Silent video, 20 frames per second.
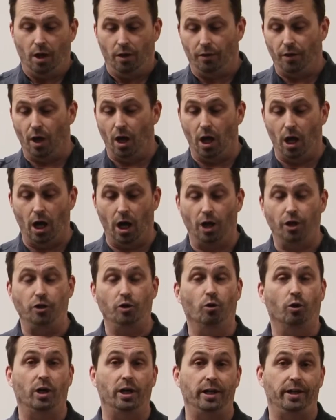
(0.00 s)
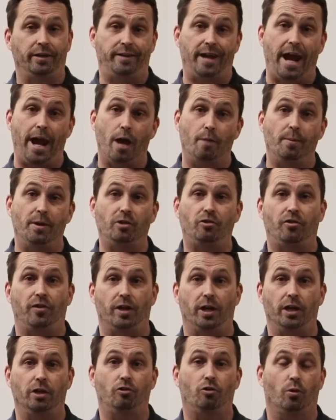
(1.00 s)
you're going to damage the
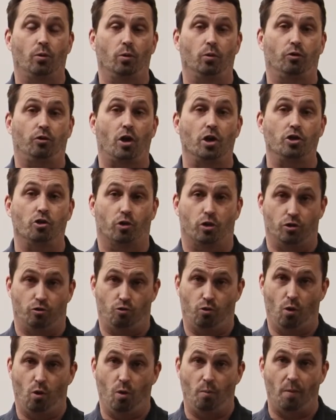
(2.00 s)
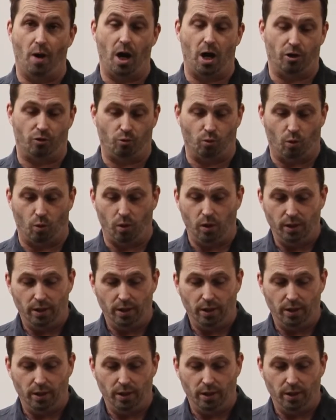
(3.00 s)
internals on your control module.